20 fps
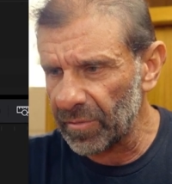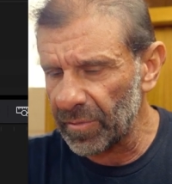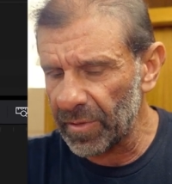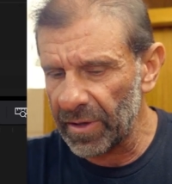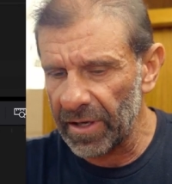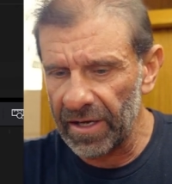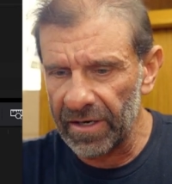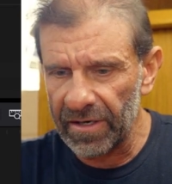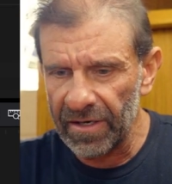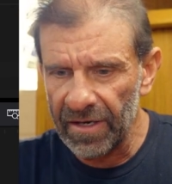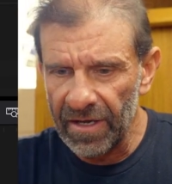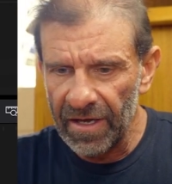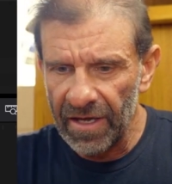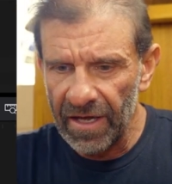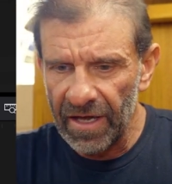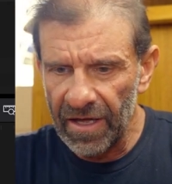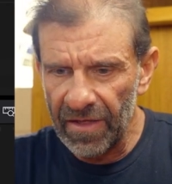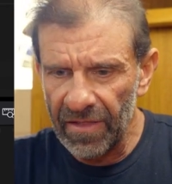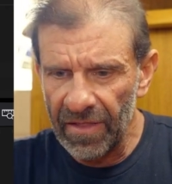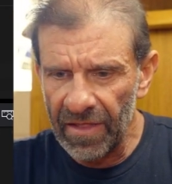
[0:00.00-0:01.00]
bit.
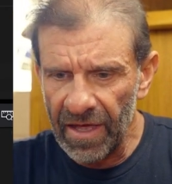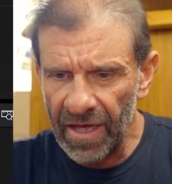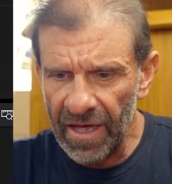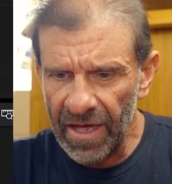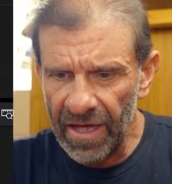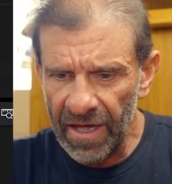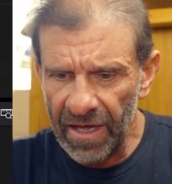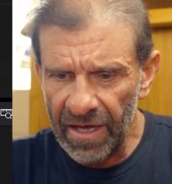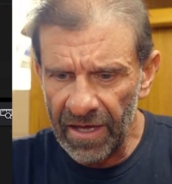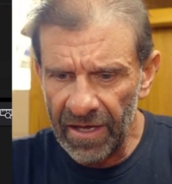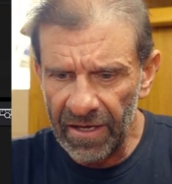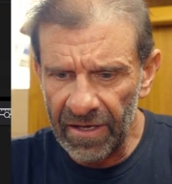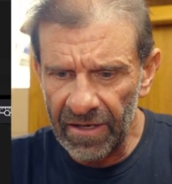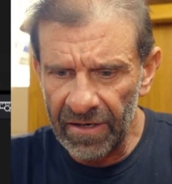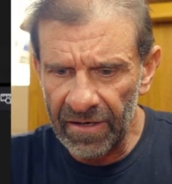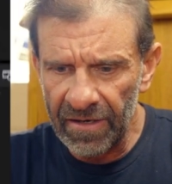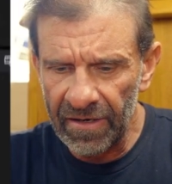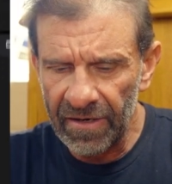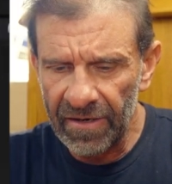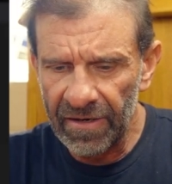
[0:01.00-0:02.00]
And
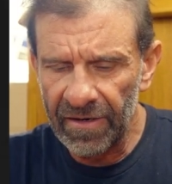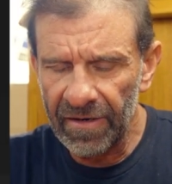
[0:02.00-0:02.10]
then...